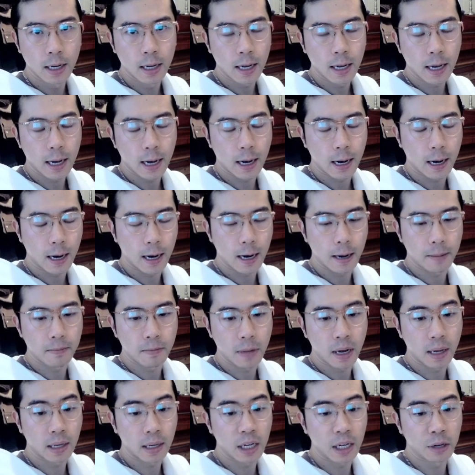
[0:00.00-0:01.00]

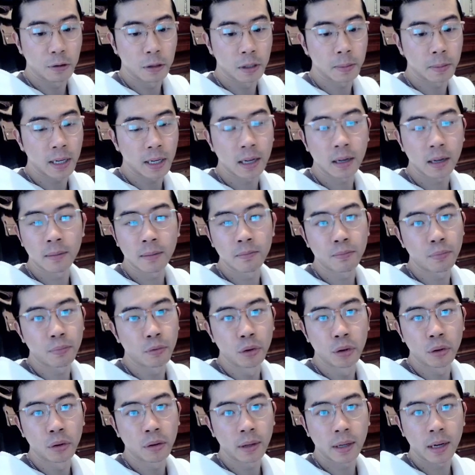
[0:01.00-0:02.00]
And he was being
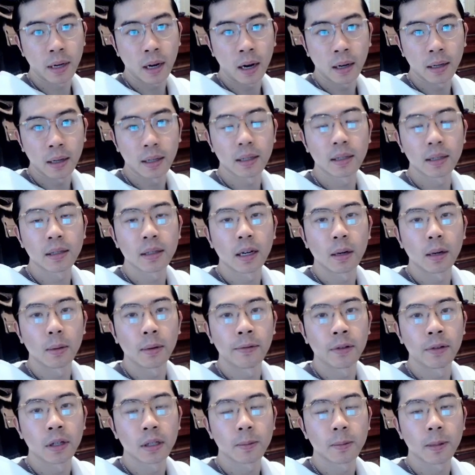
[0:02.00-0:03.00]
brutally honest
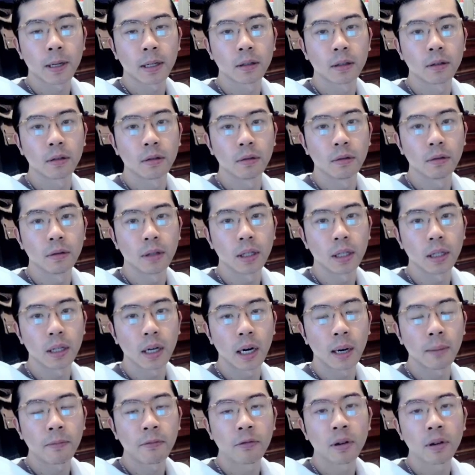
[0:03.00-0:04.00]
with respect to the
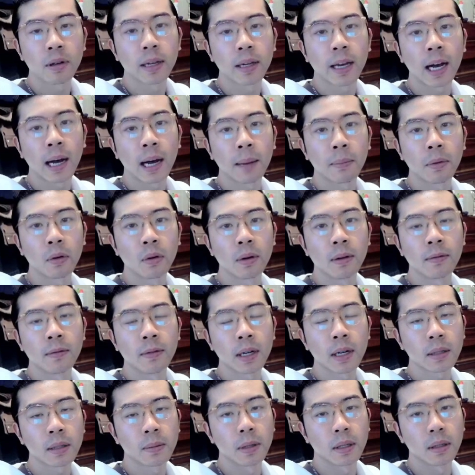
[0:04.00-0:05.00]
upfront capital
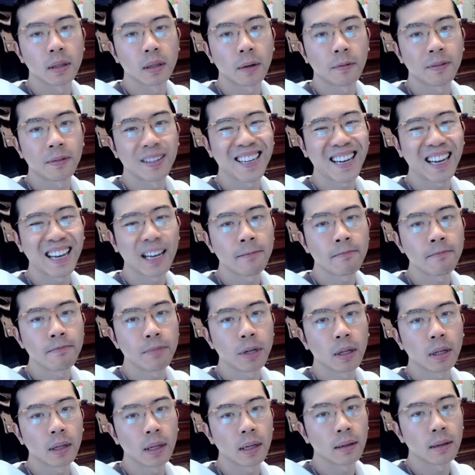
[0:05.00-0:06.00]
investments of $10
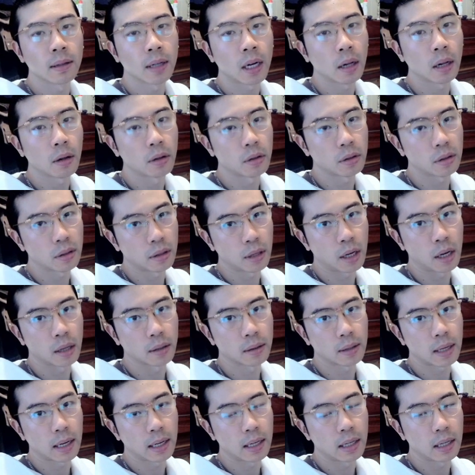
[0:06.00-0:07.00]
billion loss
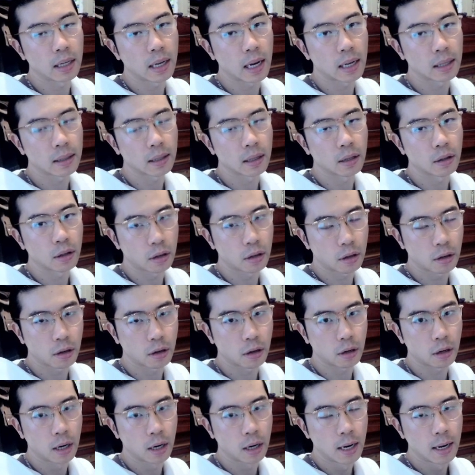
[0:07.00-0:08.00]
that he has
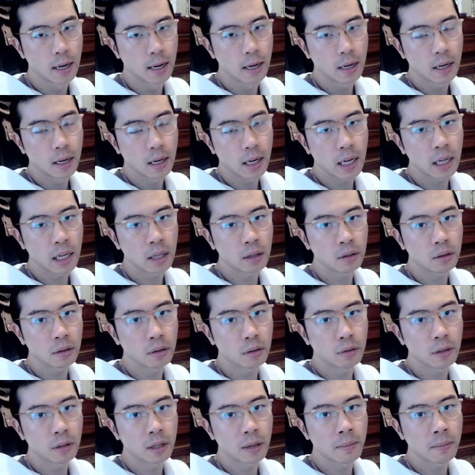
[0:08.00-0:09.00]
incurred
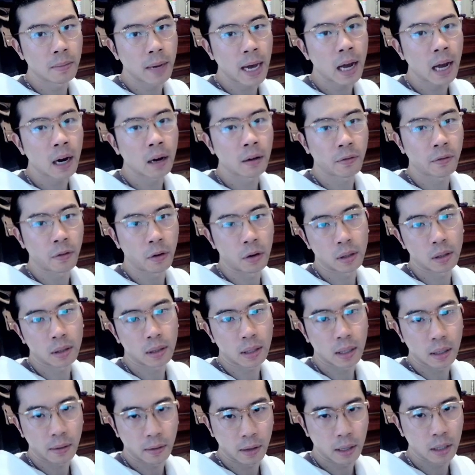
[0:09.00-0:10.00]
into the metaverse
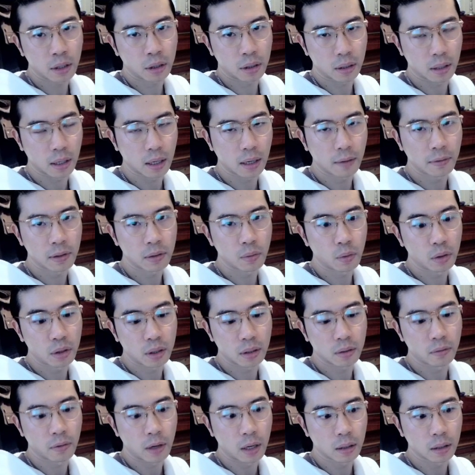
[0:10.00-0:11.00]
initiatives, which
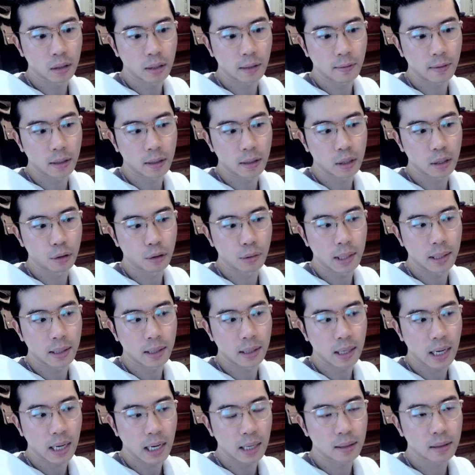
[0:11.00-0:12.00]
is relatively still a
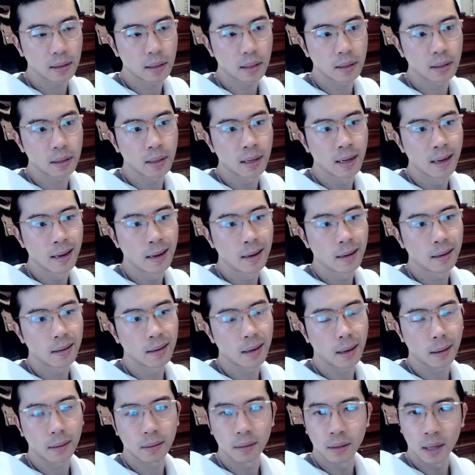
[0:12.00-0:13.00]
nascent
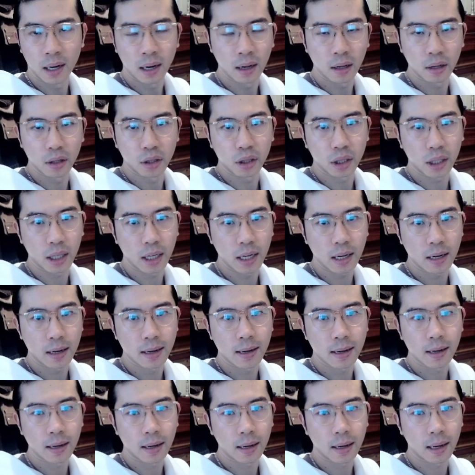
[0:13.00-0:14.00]
technology,
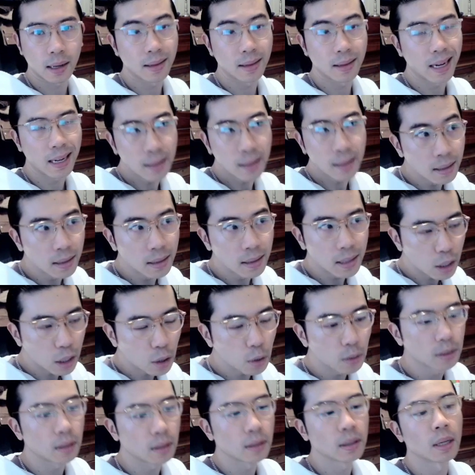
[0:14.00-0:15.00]
a nascent
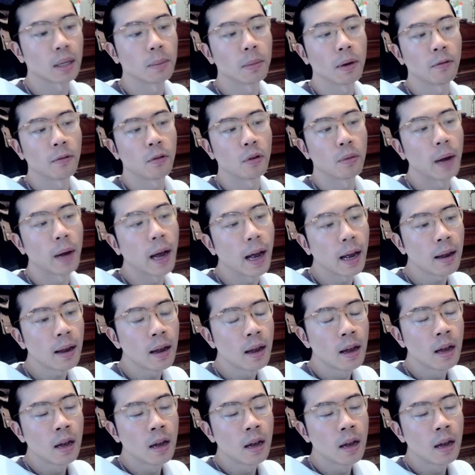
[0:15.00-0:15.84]
ecosystem, if you may.